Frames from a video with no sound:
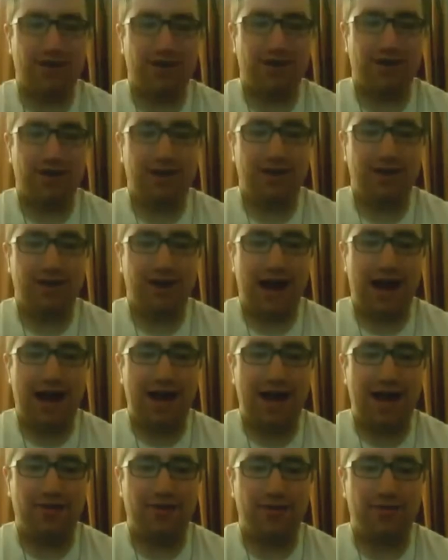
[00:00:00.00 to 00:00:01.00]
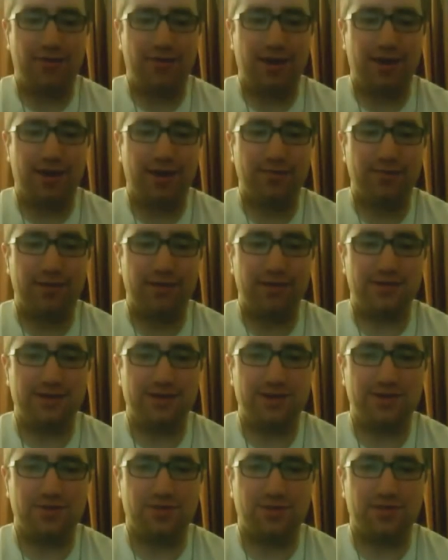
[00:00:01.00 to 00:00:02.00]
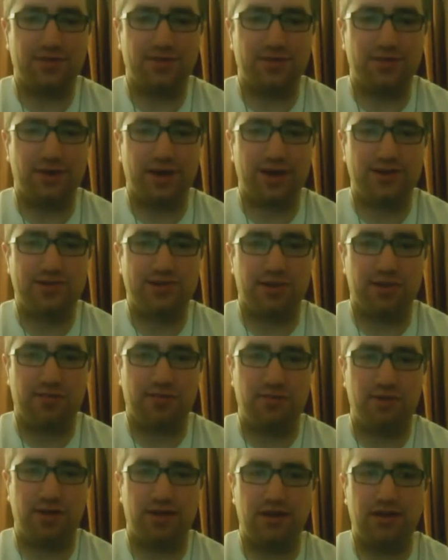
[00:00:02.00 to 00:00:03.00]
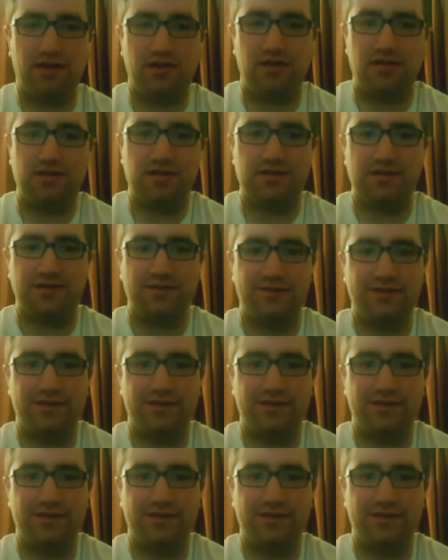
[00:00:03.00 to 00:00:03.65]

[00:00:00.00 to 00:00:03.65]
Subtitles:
I don't think I'm going to lean towards Quick just because